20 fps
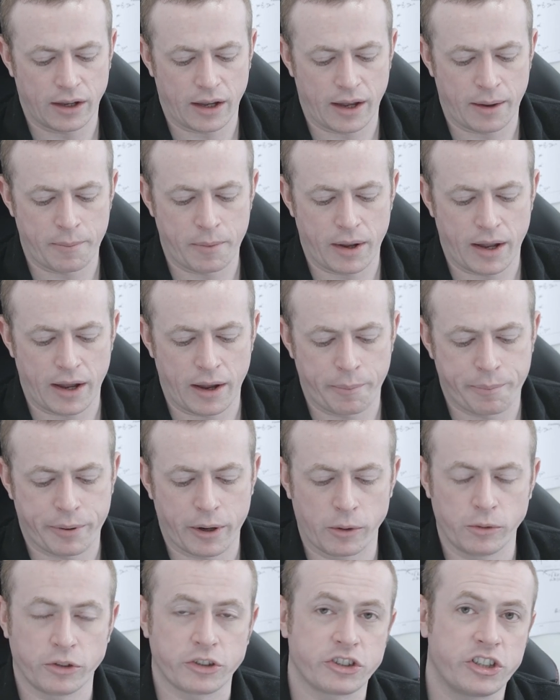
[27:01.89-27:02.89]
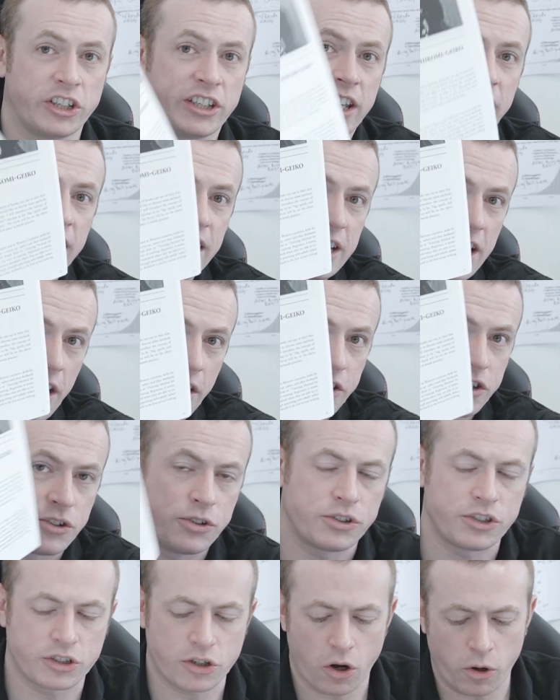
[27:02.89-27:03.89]
a, approach to
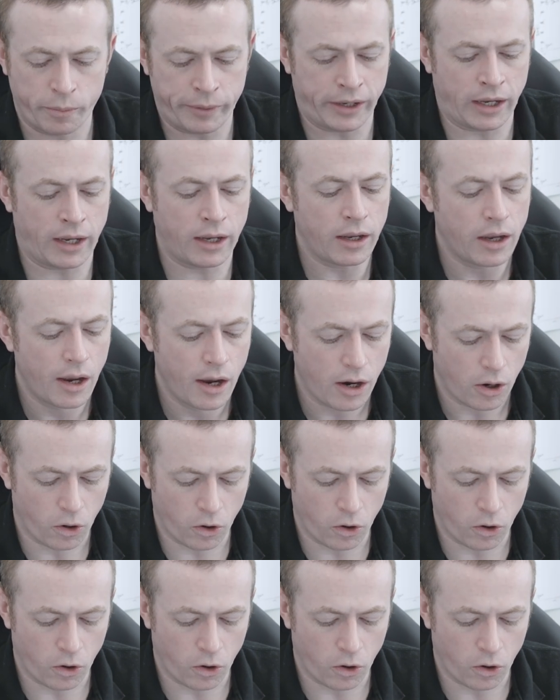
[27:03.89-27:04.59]
Kirikaishu Uchikomi,